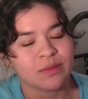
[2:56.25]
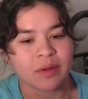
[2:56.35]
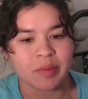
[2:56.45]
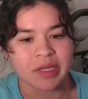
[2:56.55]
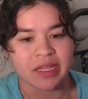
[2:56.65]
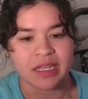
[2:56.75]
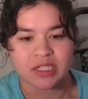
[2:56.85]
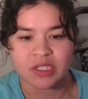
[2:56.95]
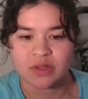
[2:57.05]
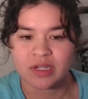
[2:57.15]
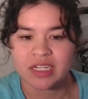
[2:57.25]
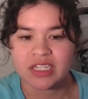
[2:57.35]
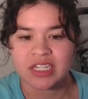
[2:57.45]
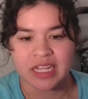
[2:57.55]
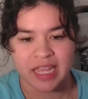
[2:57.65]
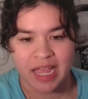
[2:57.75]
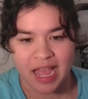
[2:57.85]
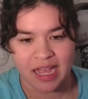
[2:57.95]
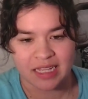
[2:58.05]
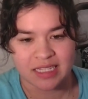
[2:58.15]
would be a shortage in
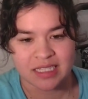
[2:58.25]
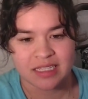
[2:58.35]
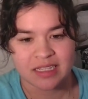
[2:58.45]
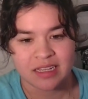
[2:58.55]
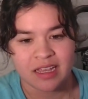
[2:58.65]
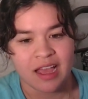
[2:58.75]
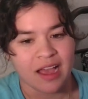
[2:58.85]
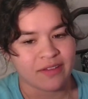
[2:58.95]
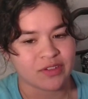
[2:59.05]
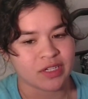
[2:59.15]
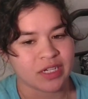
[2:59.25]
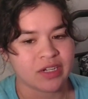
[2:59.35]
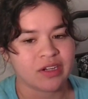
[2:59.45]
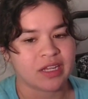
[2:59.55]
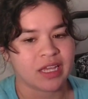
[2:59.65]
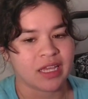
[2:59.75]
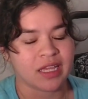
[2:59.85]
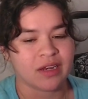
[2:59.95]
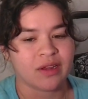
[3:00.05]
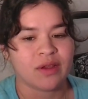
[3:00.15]
gas after a
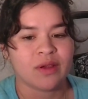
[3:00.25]
hurricane,